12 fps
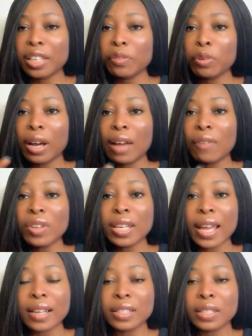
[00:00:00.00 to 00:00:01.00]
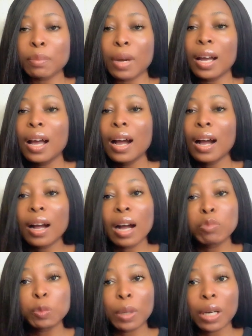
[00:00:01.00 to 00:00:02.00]
If you're having eczema,
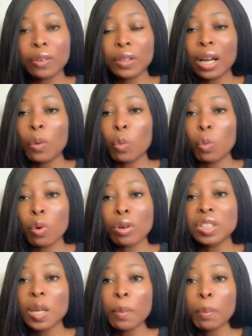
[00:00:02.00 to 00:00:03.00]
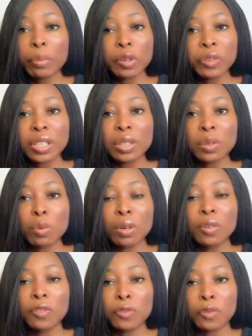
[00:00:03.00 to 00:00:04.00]
camwood powder works perfectly
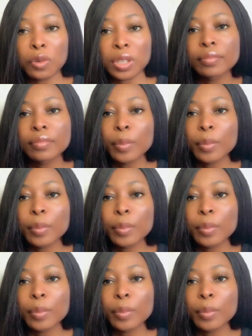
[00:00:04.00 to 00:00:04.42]
well for it.